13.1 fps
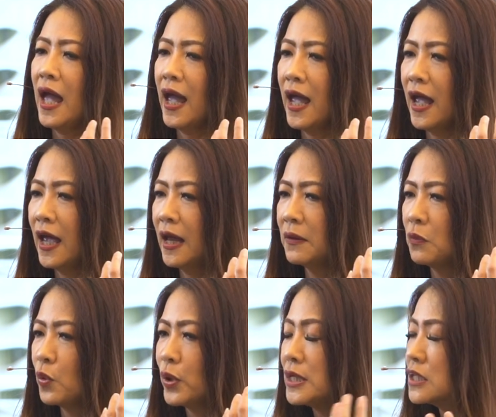
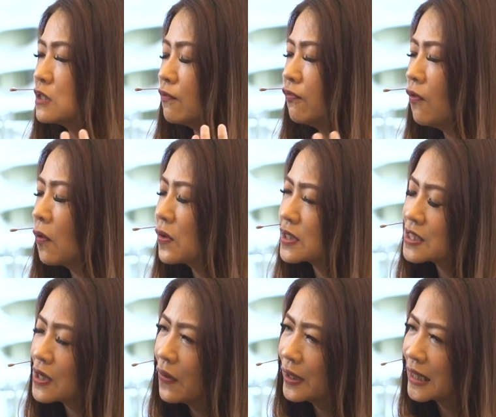And we need to
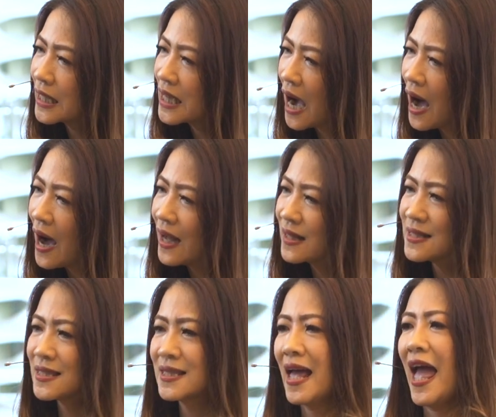focus on
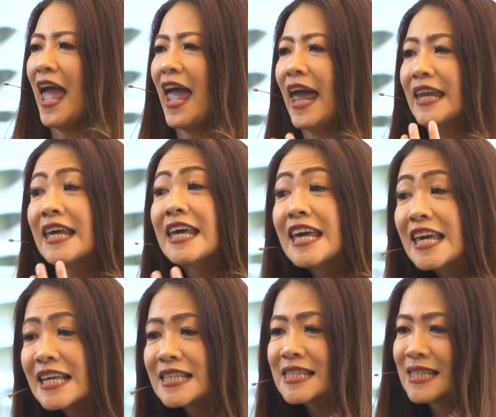God's and
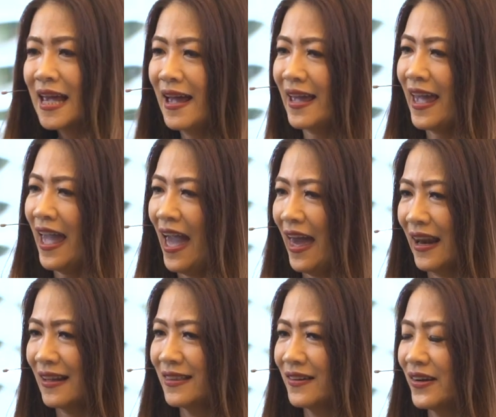His
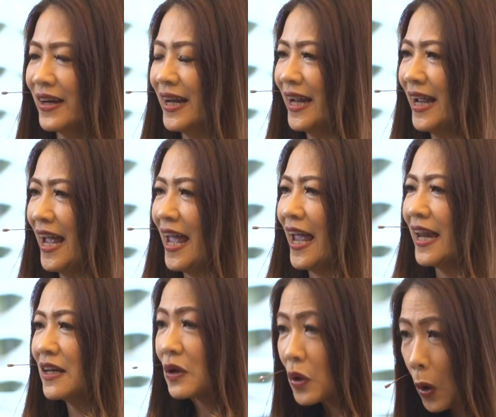character.
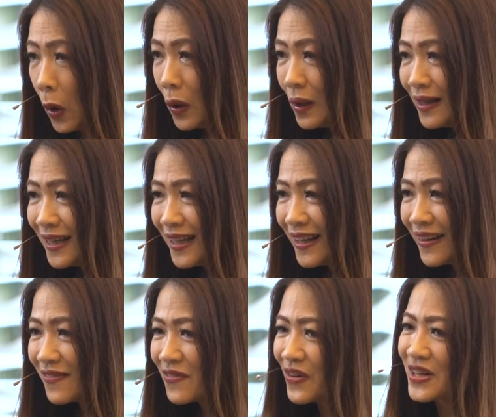And the goal
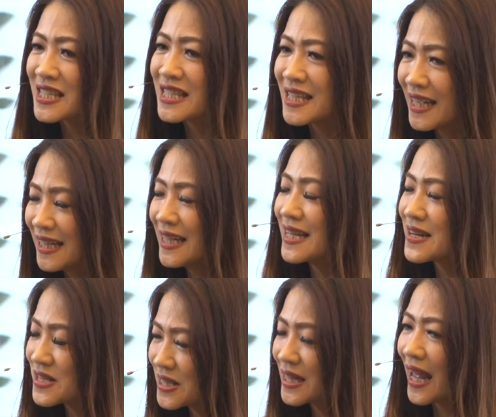for studying
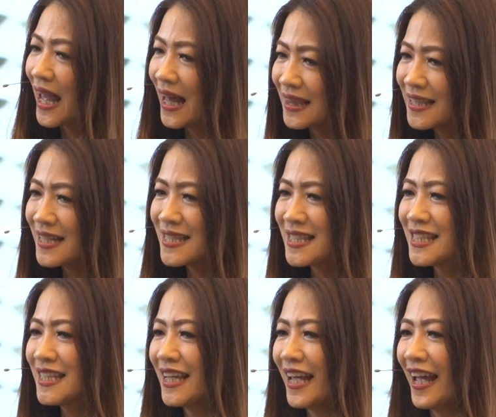Christian
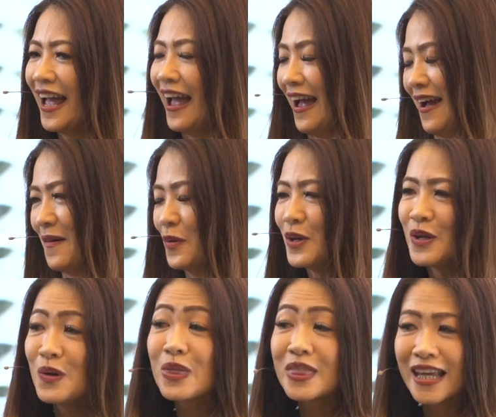ethics, what do
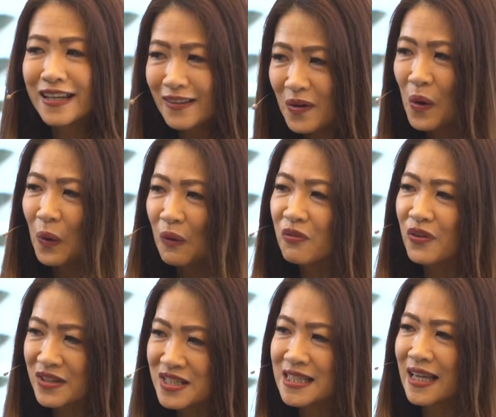you think the goal
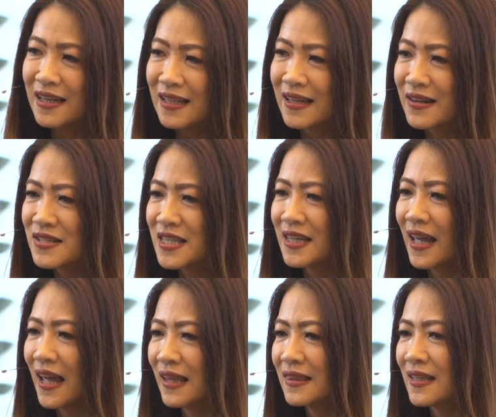for studying Christian
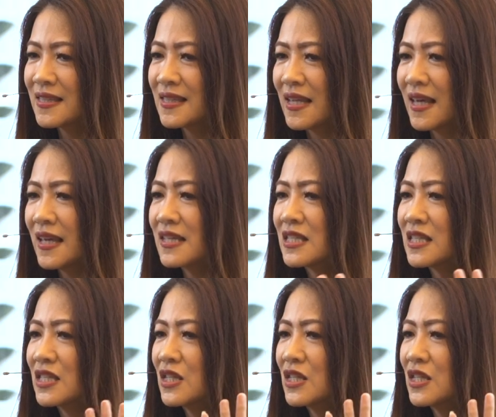ethics is?